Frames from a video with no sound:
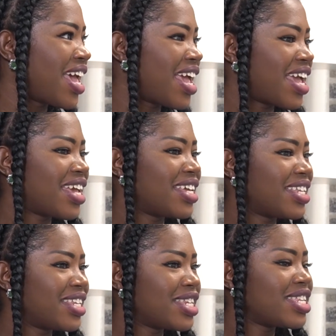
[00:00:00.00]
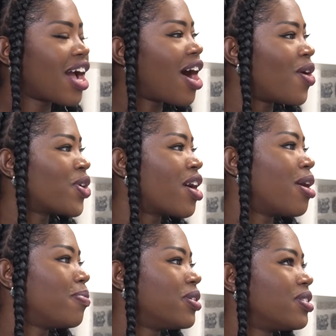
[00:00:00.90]
And the
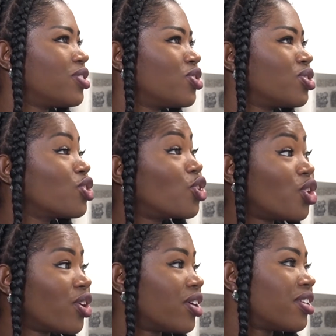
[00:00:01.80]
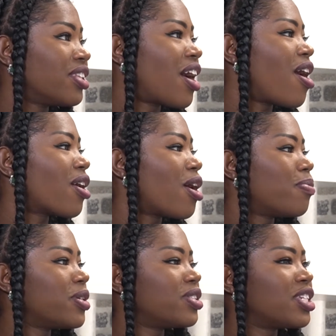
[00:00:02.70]
outcome is good. The
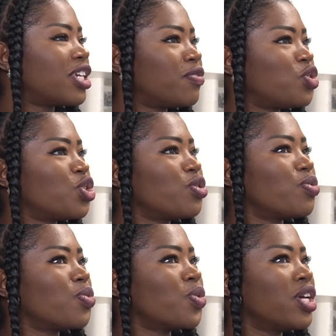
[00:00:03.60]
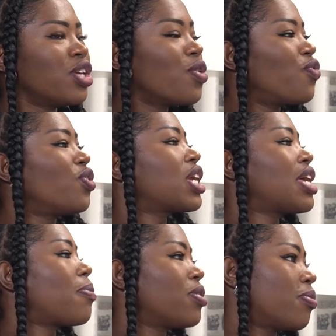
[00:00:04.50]
outcome is it gives you
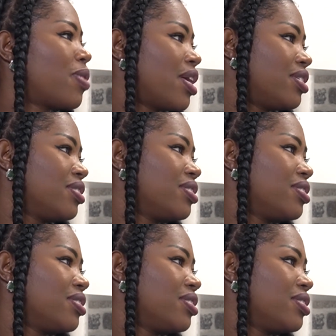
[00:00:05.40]
forget about the pain.